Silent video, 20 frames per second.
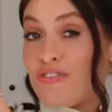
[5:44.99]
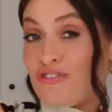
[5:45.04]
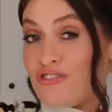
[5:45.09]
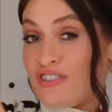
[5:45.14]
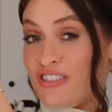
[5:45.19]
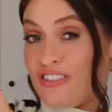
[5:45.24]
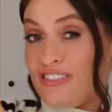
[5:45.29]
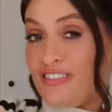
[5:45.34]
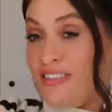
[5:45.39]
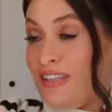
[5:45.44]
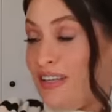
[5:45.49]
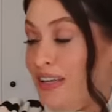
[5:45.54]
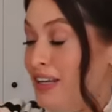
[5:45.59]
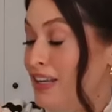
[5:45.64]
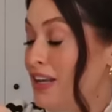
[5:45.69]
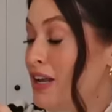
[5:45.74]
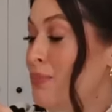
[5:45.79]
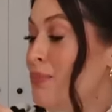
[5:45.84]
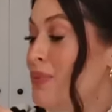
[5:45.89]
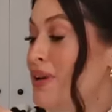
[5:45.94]
already
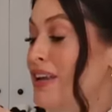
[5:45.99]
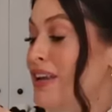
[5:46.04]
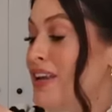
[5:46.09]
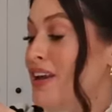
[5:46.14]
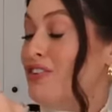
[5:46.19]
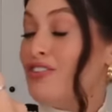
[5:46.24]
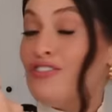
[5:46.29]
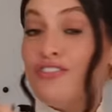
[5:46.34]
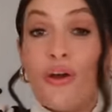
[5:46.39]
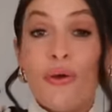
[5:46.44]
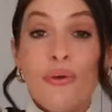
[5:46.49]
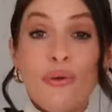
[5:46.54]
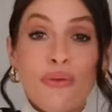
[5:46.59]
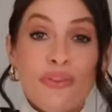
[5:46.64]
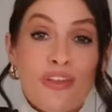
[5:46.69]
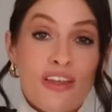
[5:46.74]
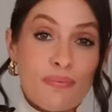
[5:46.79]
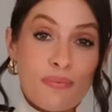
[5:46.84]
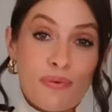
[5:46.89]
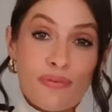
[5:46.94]
seen me show you
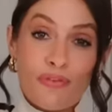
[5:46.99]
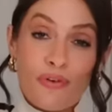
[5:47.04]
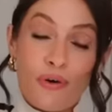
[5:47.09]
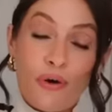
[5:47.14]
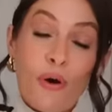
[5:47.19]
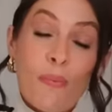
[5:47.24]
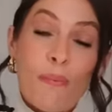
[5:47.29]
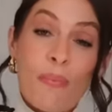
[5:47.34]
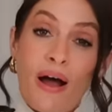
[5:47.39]
this before,